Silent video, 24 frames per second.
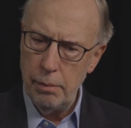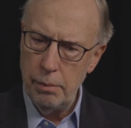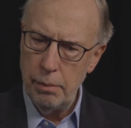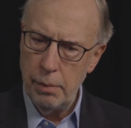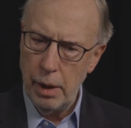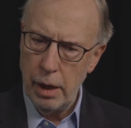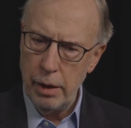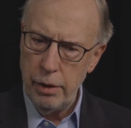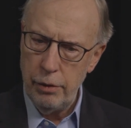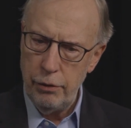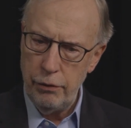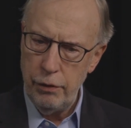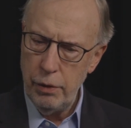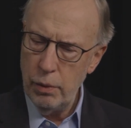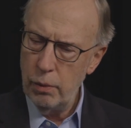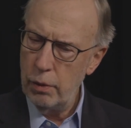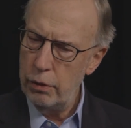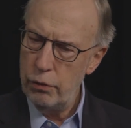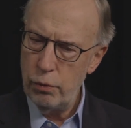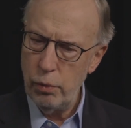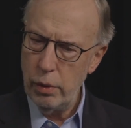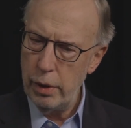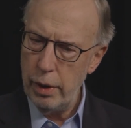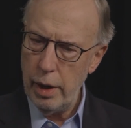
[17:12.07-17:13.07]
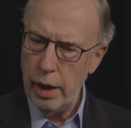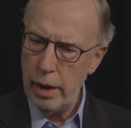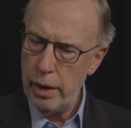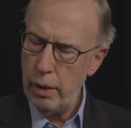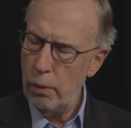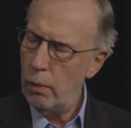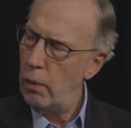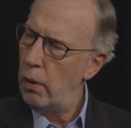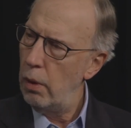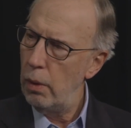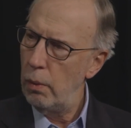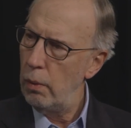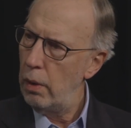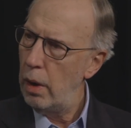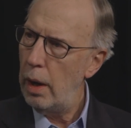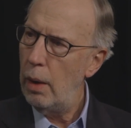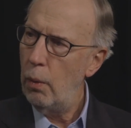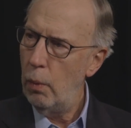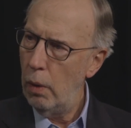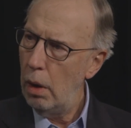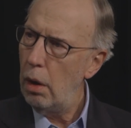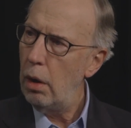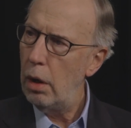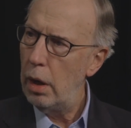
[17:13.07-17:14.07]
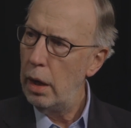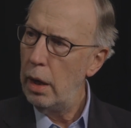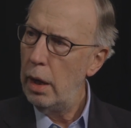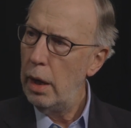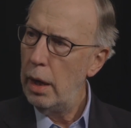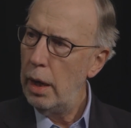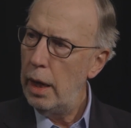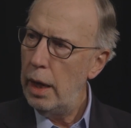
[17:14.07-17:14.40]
Marty's view was, we're not at war, we're at work.